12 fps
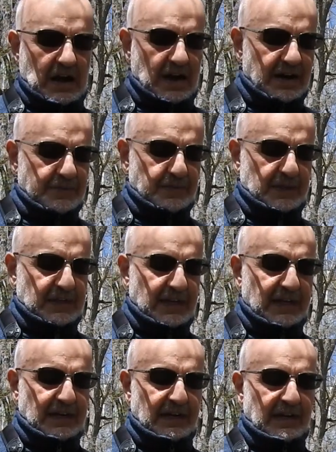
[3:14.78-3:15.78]
I
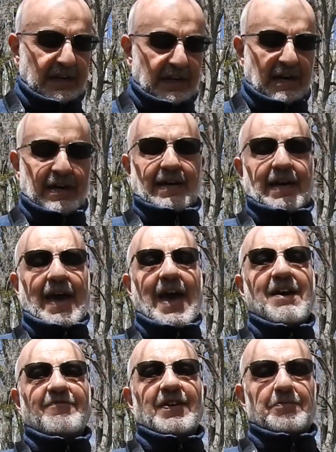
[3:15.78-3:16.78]
particularly like
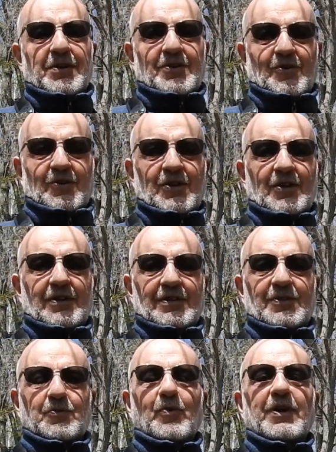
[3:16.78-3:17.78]
heavy
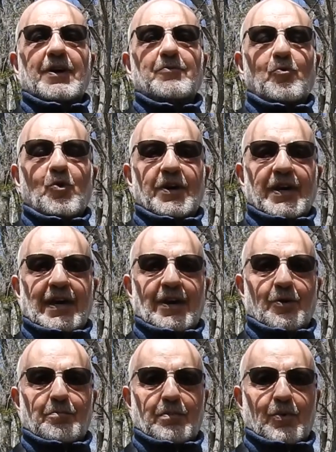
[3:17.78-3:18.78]
binoculars when I'm working
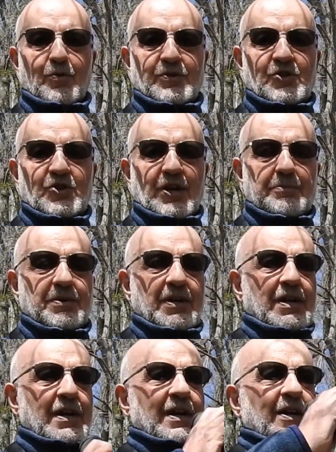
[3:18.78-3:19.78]
on board ship.
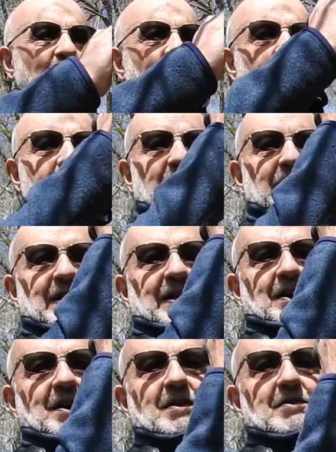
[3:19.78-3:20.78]
Using that
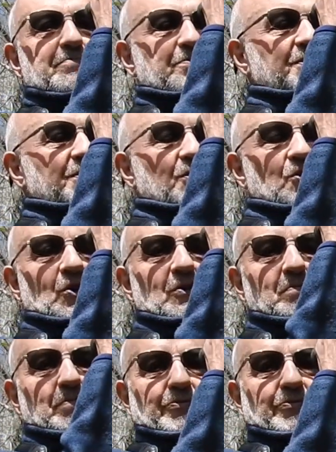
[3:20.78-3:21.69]
arm position,